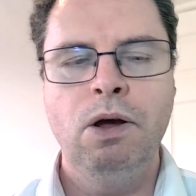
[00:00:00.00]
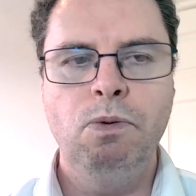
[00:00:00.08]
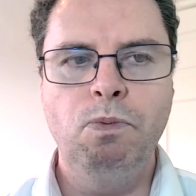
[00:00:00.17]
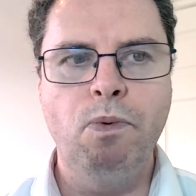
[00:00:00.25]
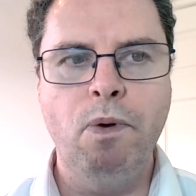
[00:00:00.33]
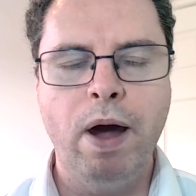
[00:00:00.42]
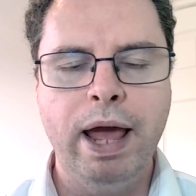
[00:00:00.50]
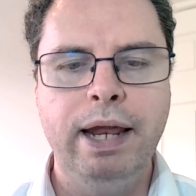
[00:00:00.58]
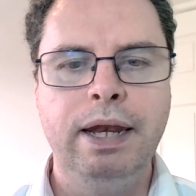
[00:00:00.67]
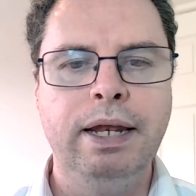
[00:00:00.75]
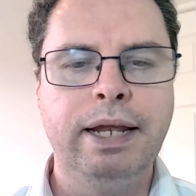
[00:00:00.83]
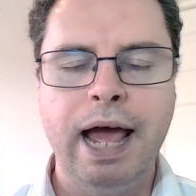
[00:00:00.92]
when
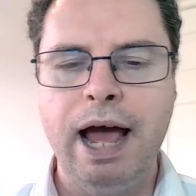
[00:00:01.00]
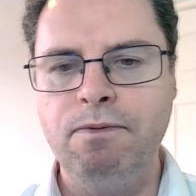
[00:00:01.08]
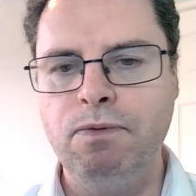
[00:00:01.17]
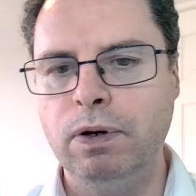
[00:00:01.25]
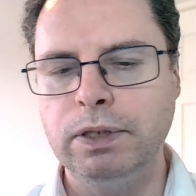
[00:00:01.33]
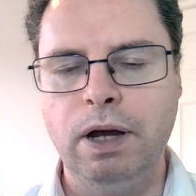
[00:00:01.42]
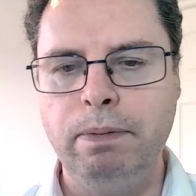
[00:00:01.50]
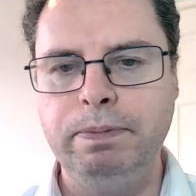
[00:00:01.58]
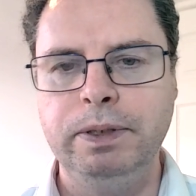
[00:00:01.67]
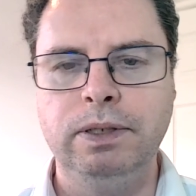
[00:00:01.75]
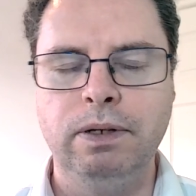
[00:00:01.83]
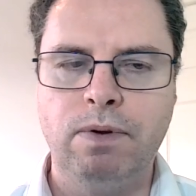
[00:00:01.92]
they have those options
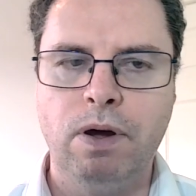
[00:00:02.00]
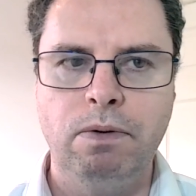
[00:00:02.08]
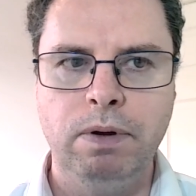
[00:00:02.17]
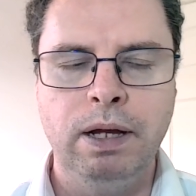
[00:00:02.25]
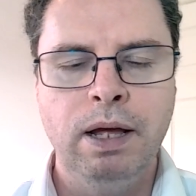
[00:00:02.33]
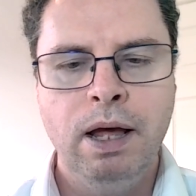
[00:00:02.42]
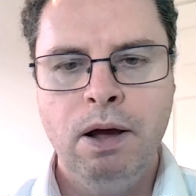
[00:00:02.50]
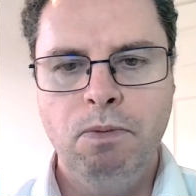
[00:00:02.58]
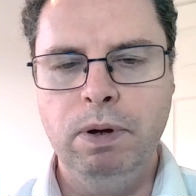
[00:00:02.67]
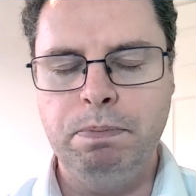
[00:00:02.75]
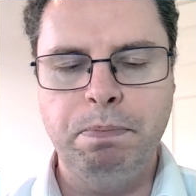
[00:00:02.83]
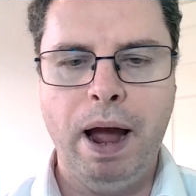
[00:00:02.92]
of going with
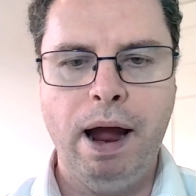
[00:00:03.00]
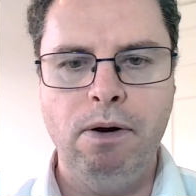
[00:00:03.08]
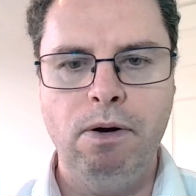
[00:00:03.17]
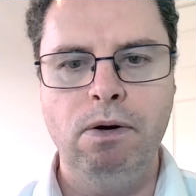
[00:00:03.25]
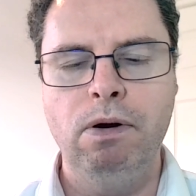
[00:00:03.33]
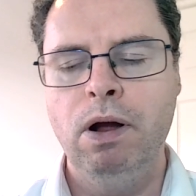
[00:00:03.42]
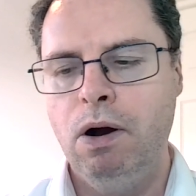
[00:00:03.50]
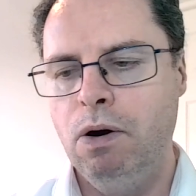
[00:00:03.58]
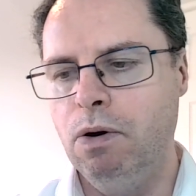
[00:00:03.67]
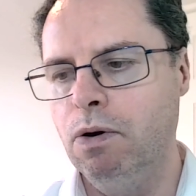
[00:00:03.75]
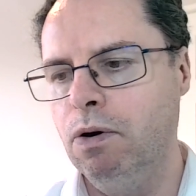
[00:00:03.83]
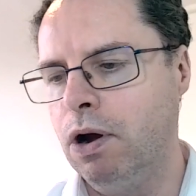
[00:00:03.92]
power
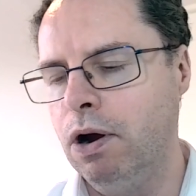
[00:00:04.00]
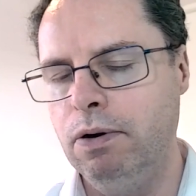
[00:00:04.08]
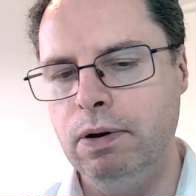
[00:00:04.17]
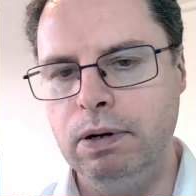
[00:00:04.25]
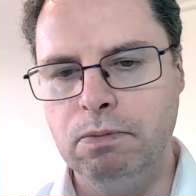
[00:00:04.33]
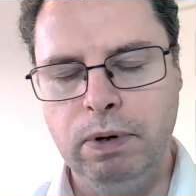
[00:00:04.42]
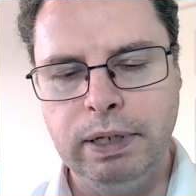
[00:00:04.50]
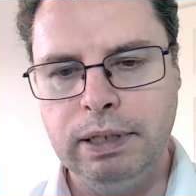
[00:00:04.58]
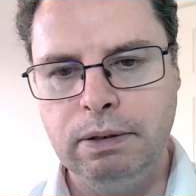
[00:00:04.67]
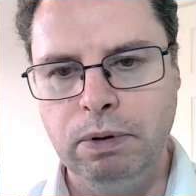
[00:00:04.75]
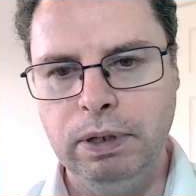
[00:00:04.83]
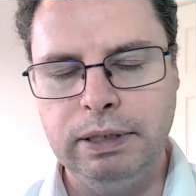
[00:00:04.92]
or going with
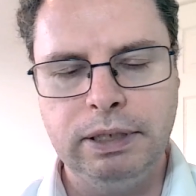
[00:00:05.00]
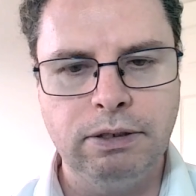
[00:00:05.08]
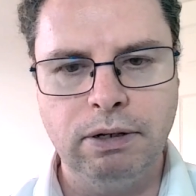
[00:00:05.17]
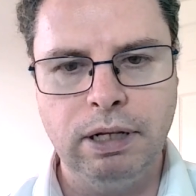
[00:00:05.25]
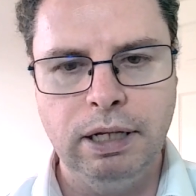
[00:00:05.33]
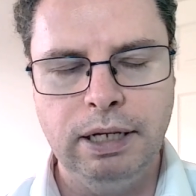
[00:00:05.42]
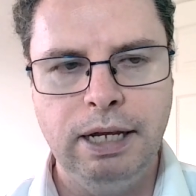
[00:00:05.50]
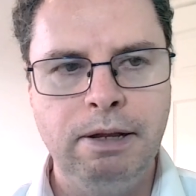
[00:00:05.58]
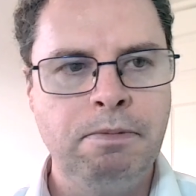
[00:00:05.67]
subtlety,